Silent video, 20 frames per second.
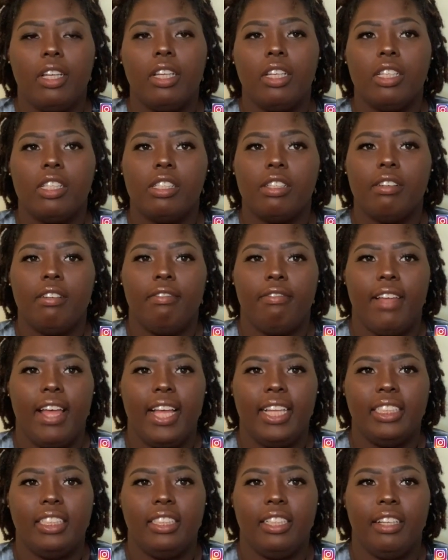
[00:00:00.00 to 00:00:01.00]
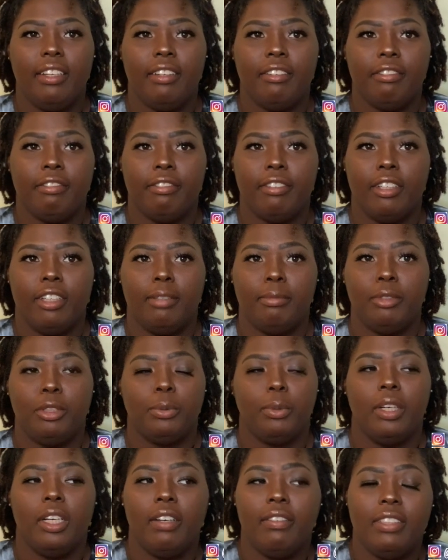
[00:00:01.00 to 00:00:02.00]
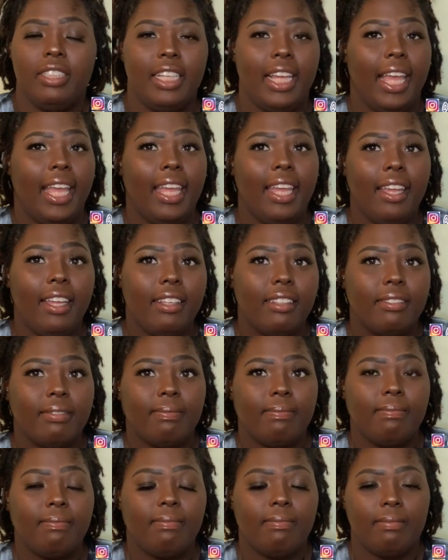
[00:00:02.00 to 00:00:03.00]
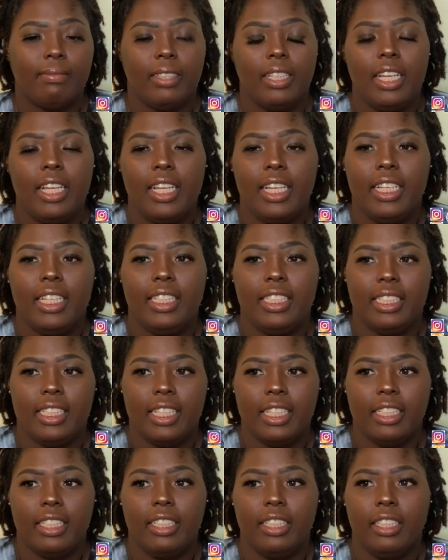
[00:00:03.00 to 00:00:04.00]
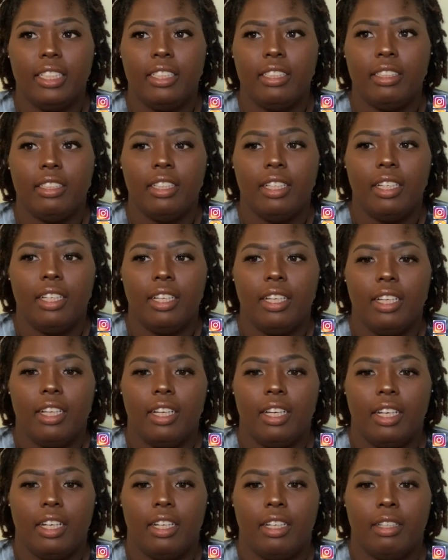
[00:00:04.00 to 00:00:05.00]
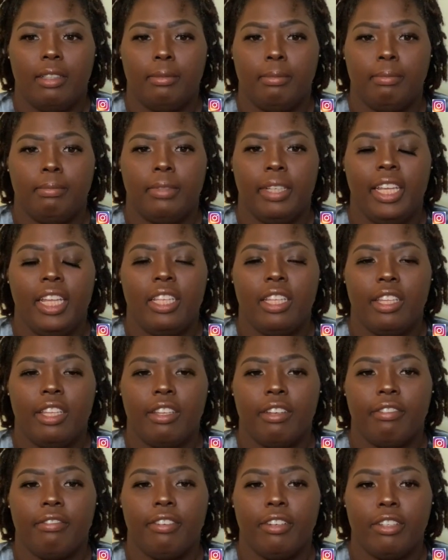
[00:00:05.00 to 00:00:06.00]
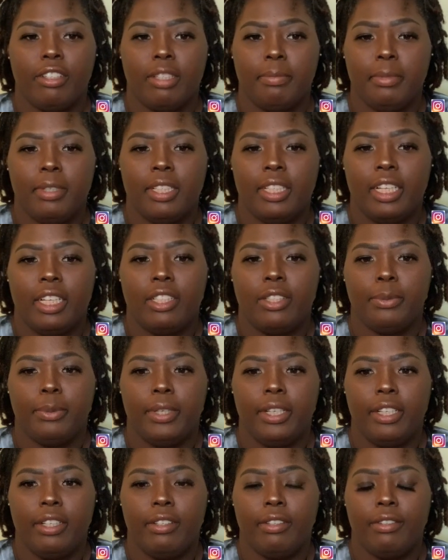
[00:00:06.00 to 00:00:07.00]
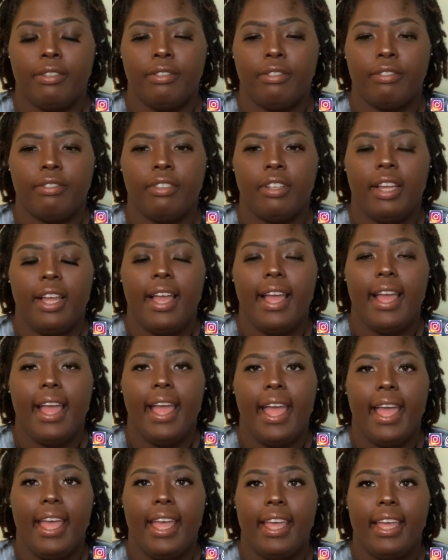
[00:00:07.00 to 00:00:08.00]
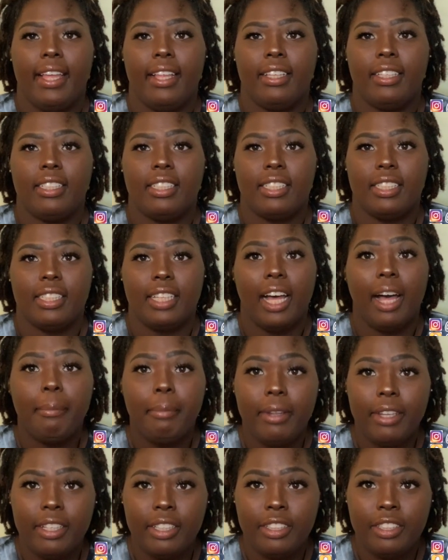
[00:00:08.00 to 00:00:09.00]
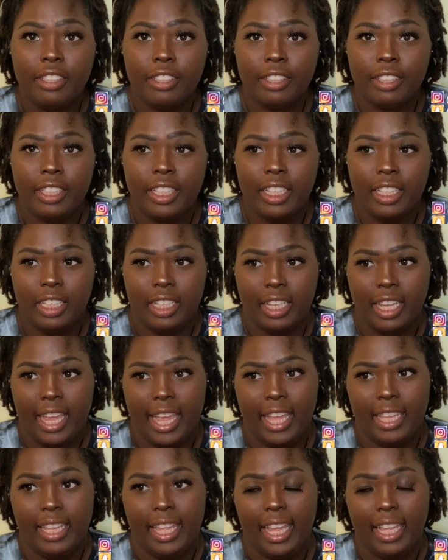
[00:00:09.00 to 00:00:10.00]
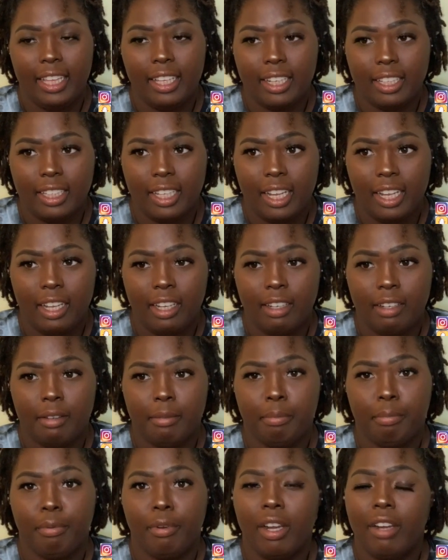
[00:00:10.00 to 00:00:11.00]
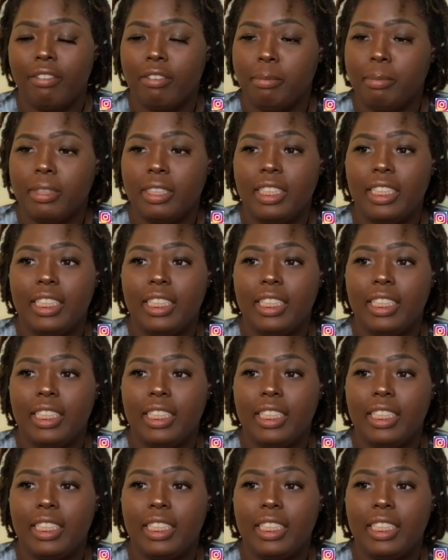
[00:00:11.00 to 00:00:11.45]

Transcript: So fasting from 12 to 8 is good. Eating your first meal at 12 and stopping your eating at 8 o'clock. Preferably